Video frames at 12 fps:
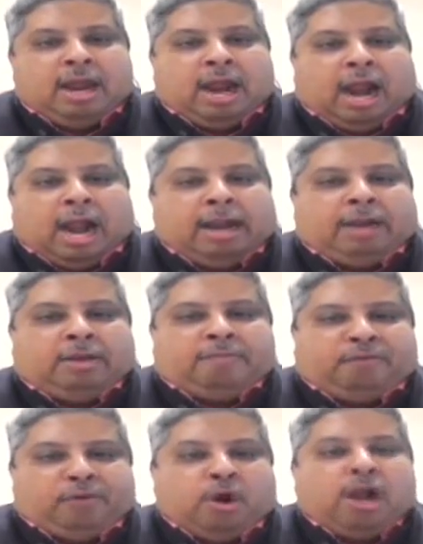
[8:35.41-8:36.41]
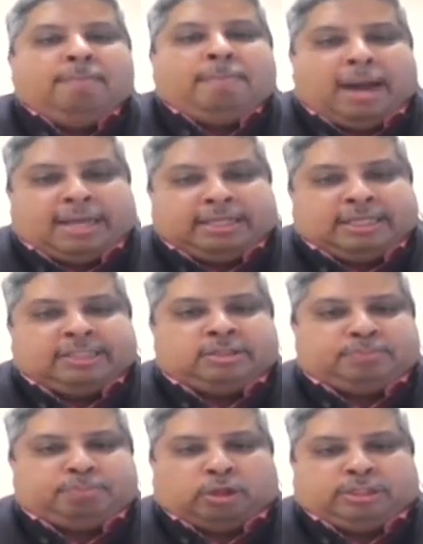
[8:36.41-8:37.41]
And fueled by this
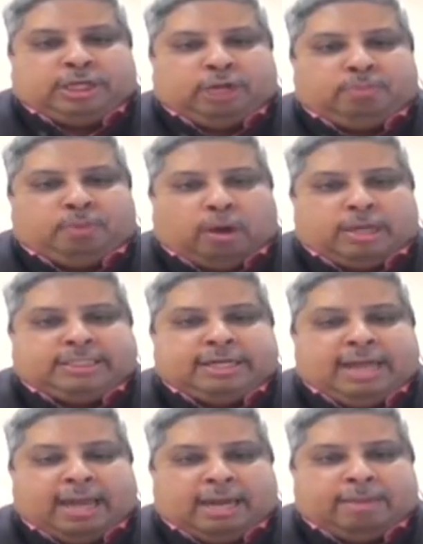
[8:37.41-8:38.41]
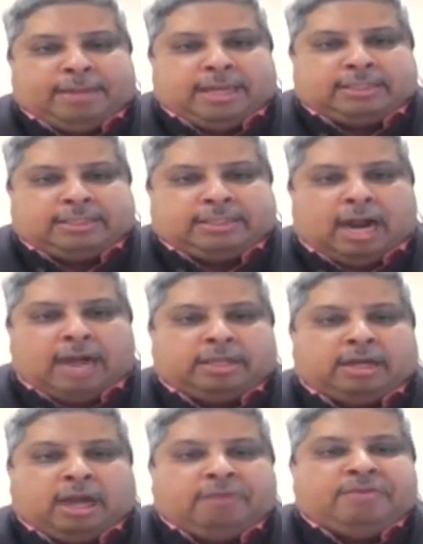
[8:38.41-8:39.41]
positive policy dynamics and the
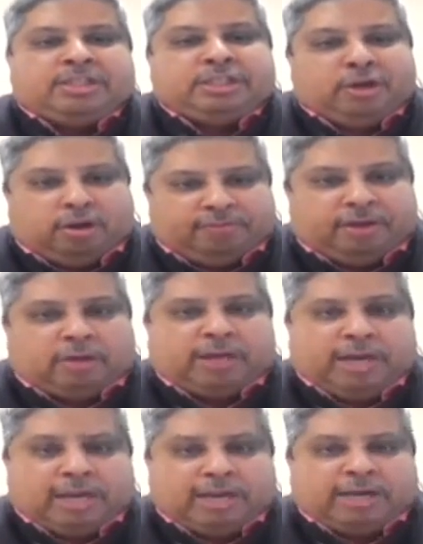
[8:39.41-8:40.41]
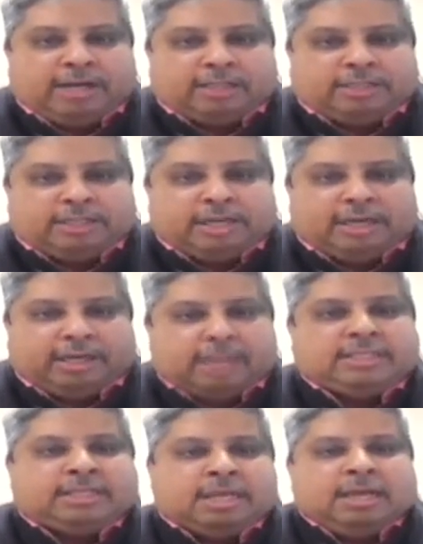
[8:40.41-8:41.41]
conviction of now the Indian industry that
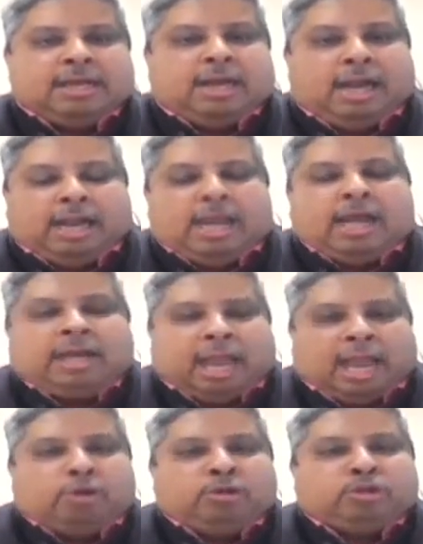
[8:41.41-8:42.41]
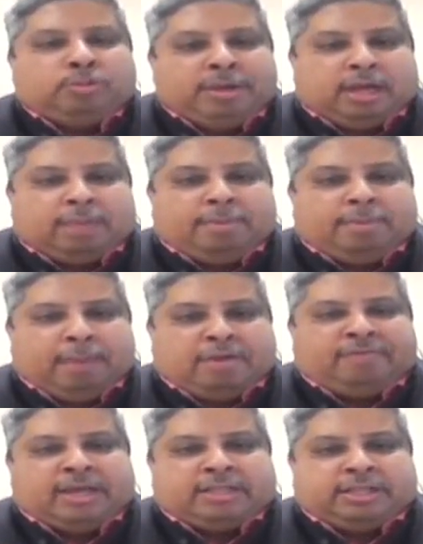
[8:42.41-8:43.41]
yes, India can also become
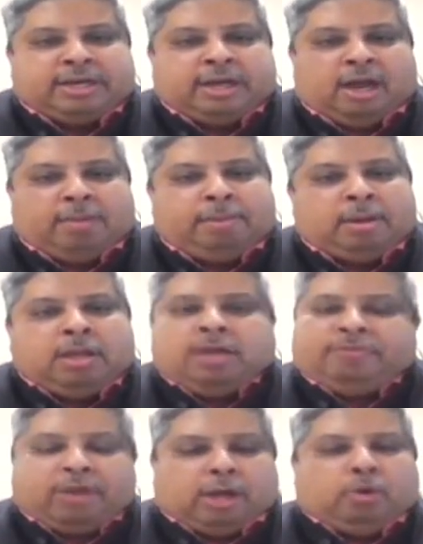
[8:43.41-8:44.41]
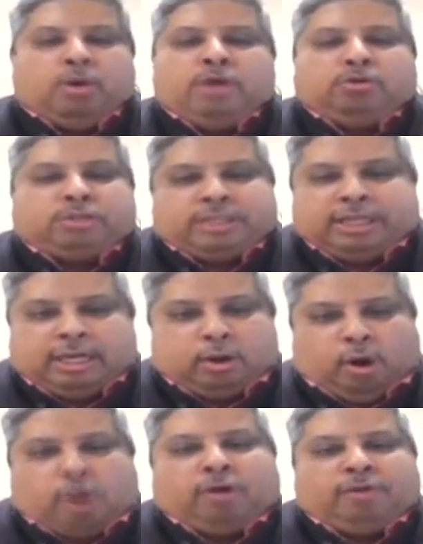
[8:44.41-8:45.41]
manufacturing hub, we are going to see a
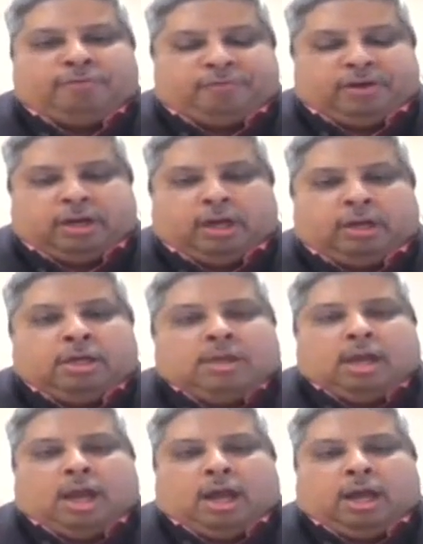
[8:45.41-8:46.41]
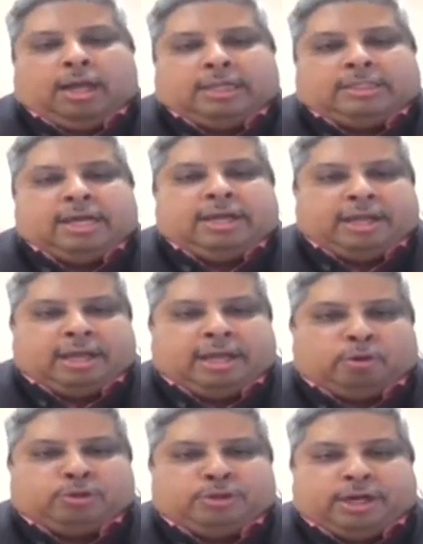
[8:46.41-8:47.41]
lot of uh, uh, exciting
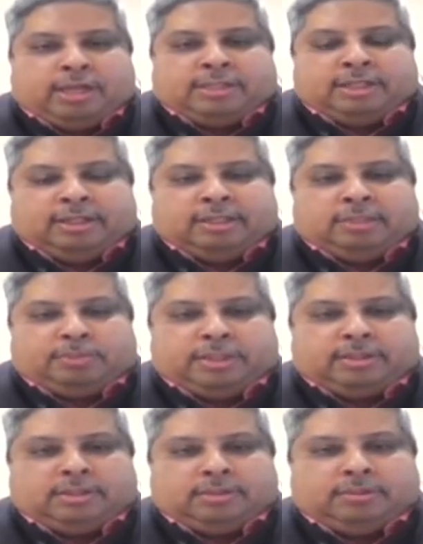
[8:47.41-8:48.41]
opportunities in this space.